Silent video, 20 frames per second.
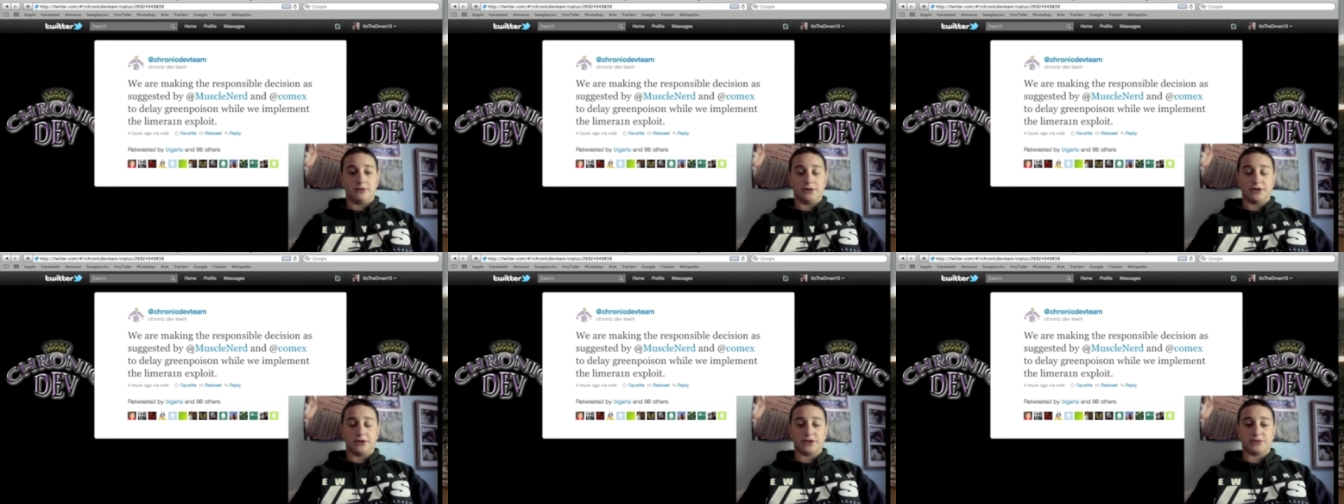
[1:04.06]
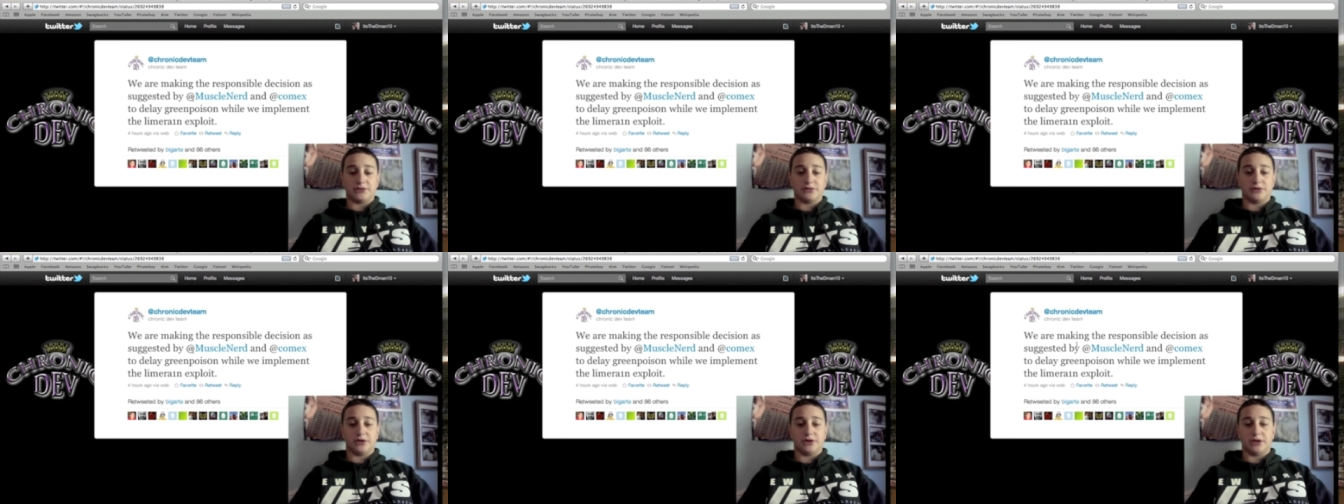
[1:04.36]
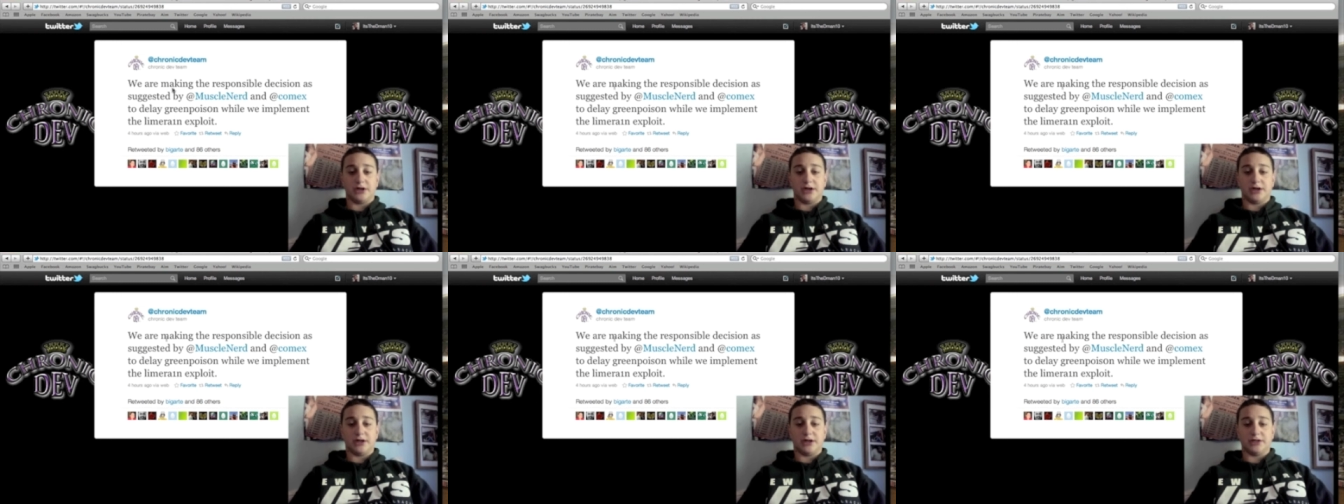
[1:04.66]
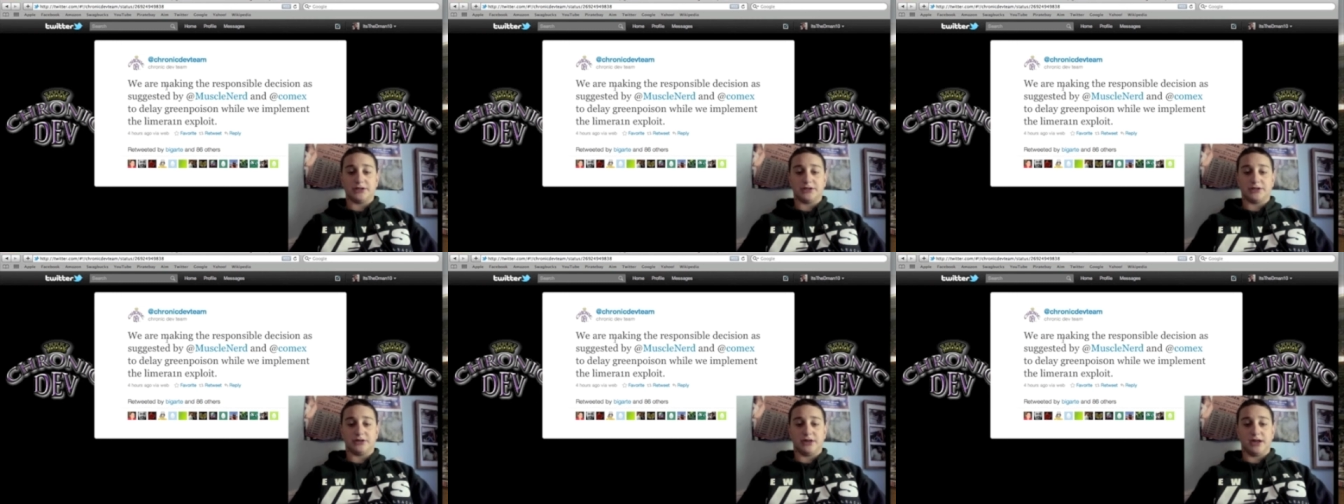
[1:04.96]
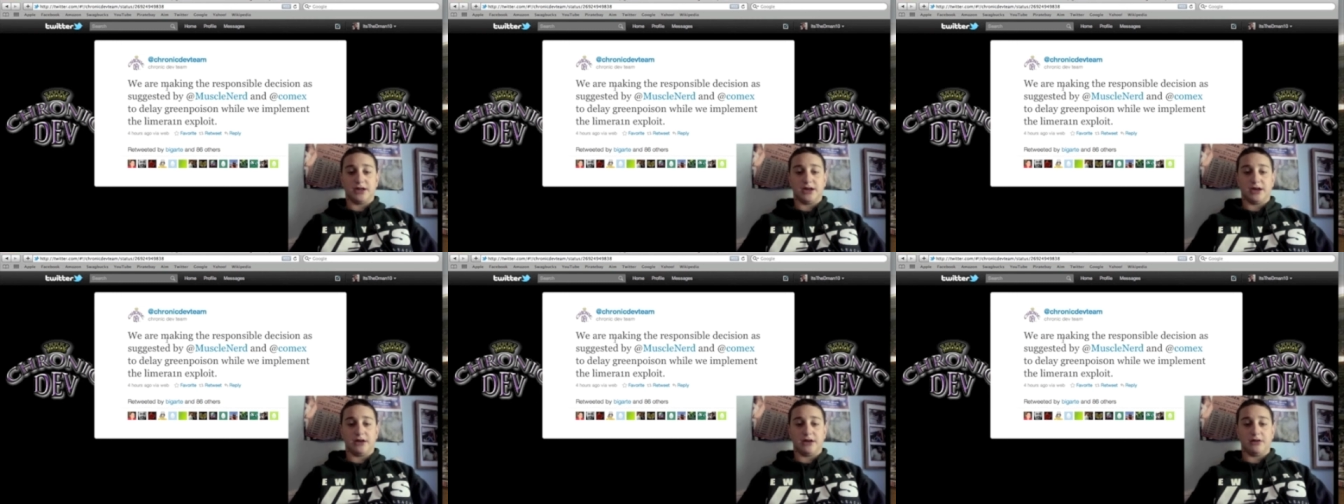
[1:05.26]
this one, it is
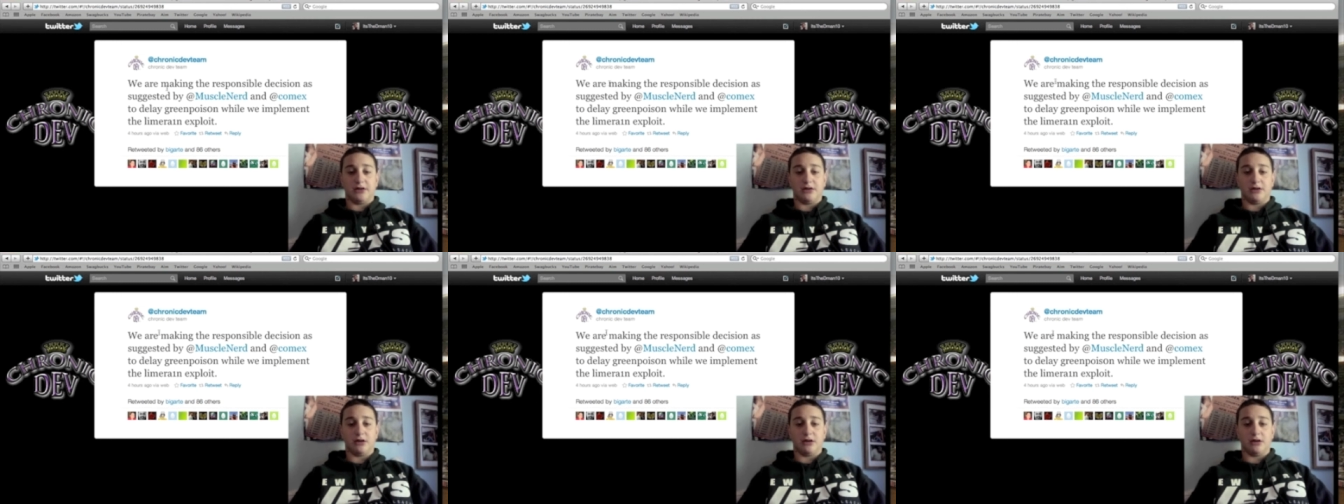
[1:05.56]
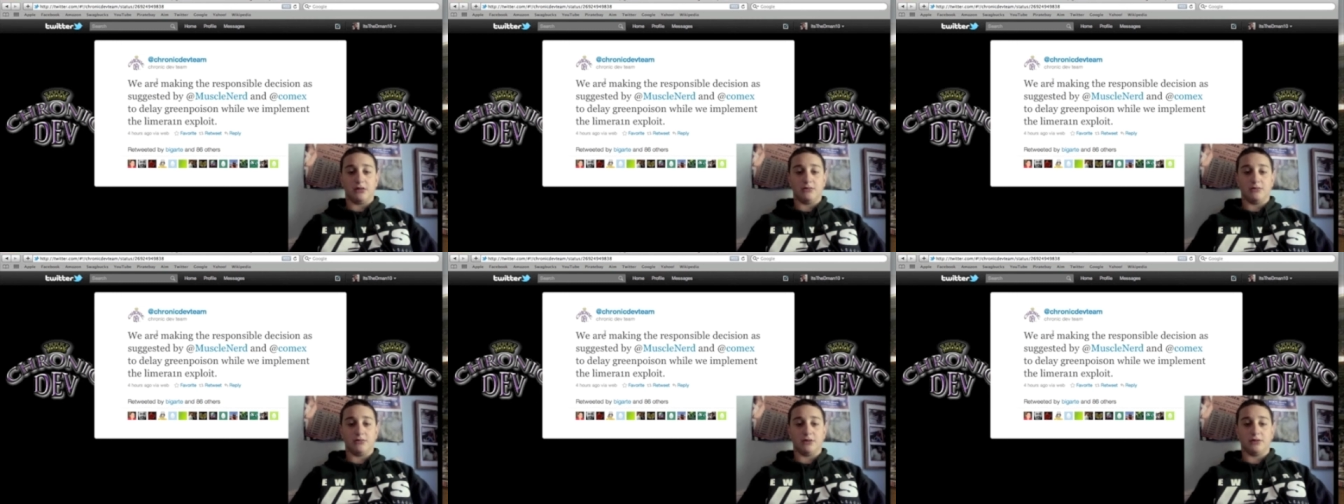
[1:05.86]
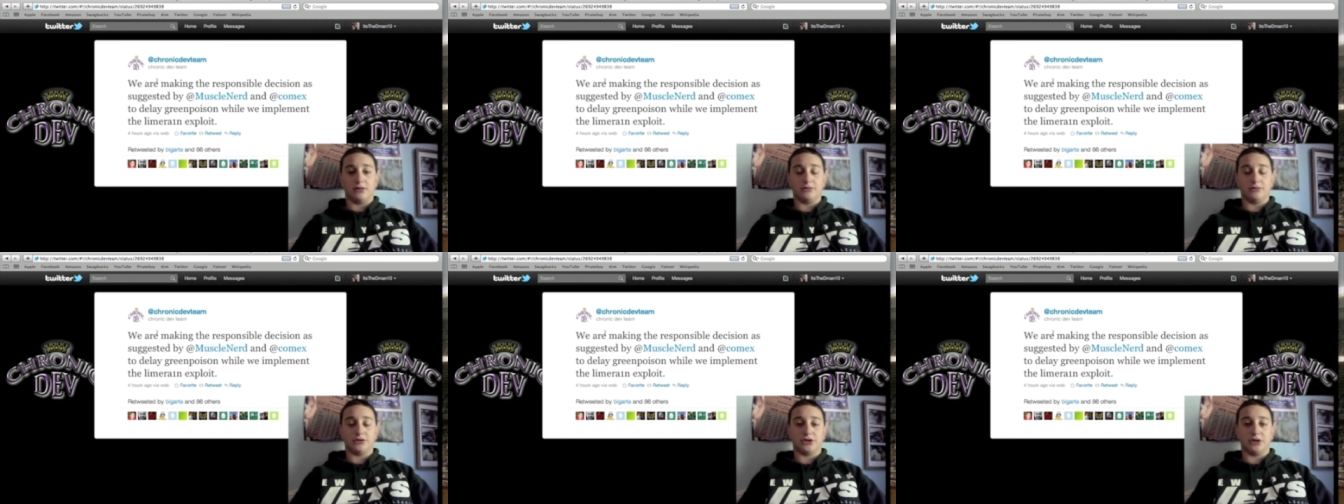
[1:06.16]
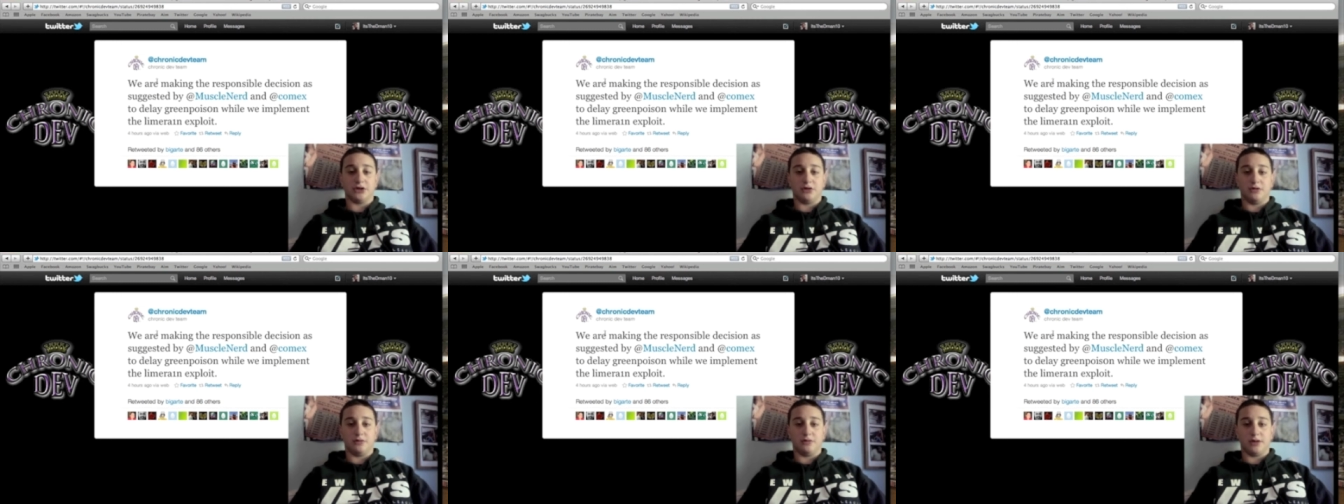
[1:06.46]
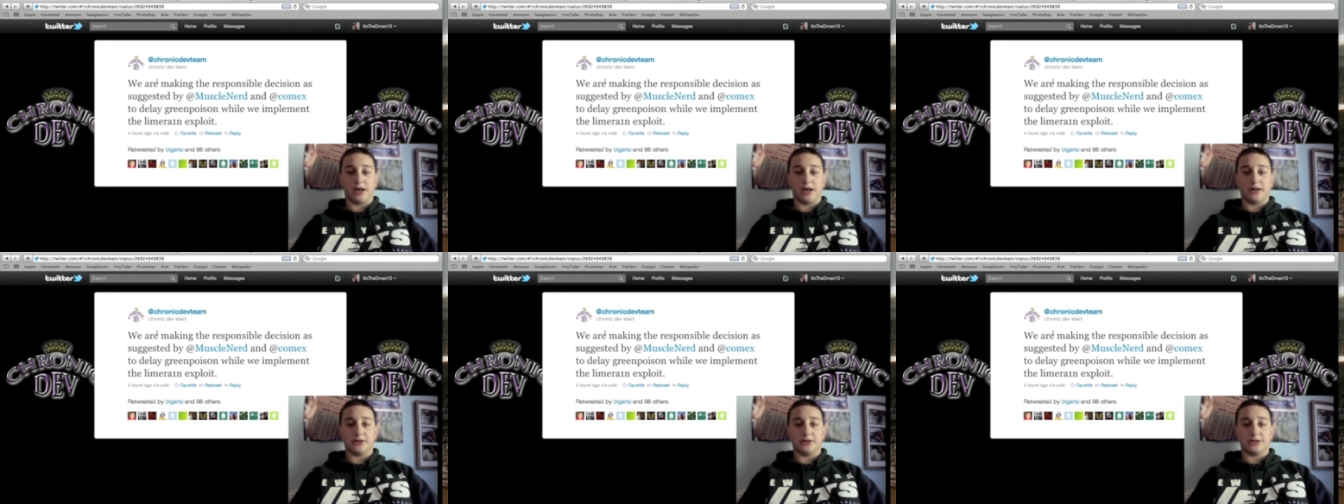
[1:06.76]
delayed. Um, I'm sure it'll be
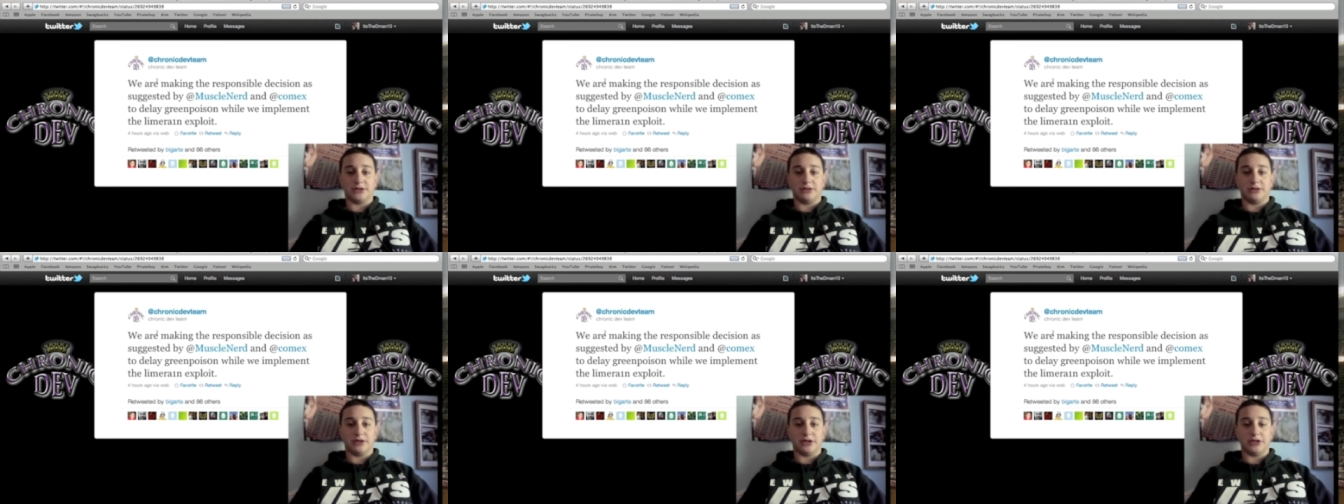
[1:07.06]
out soon.